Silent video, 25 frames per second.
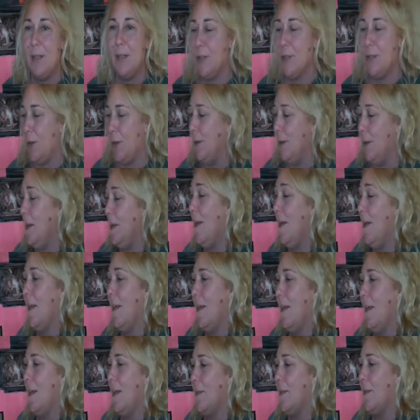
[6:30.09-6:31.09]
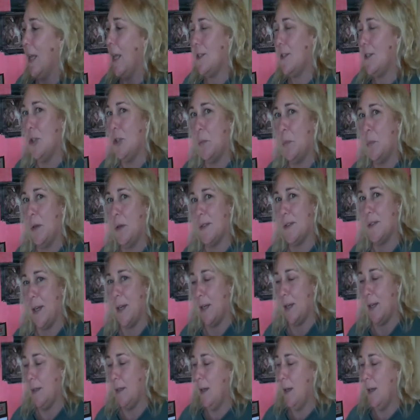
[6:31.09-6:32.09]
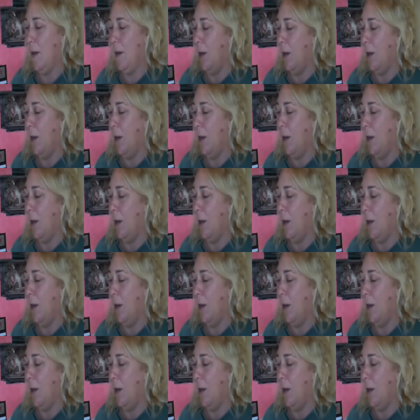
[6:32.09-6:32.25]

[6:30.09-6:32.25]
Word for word: So that's super exciting.